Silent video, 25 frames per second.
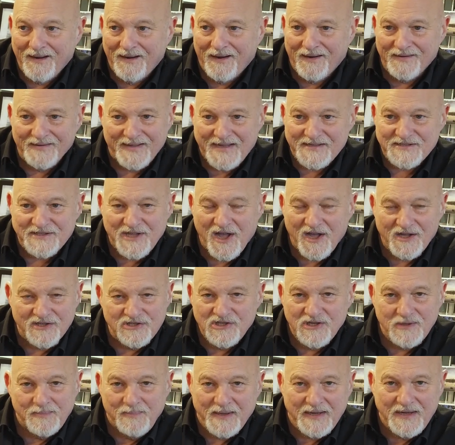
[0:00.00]
and
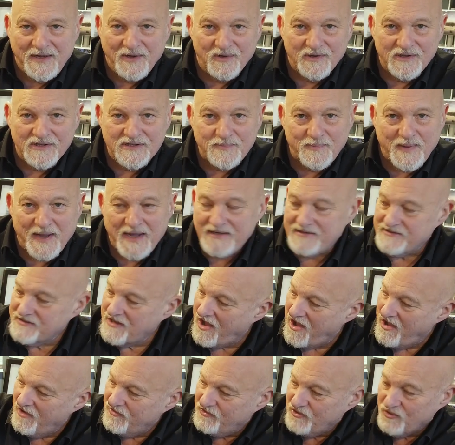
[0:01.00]
sRGB colour space
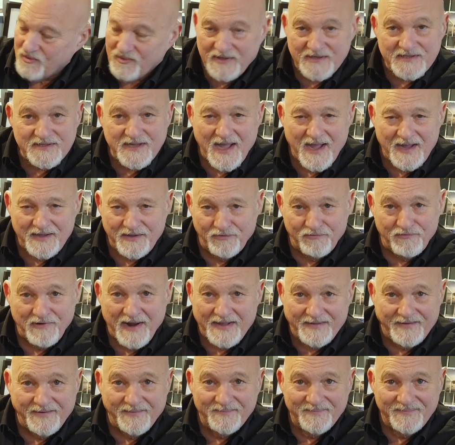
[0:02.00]
can't do this kind of
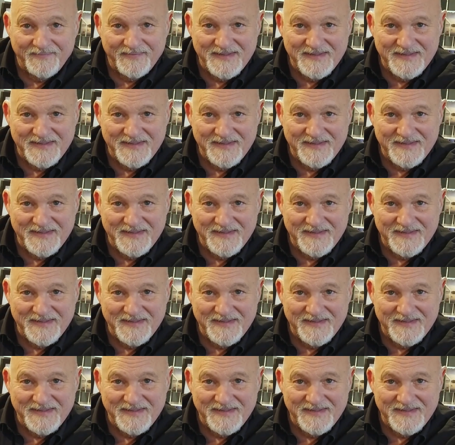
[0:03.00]
red.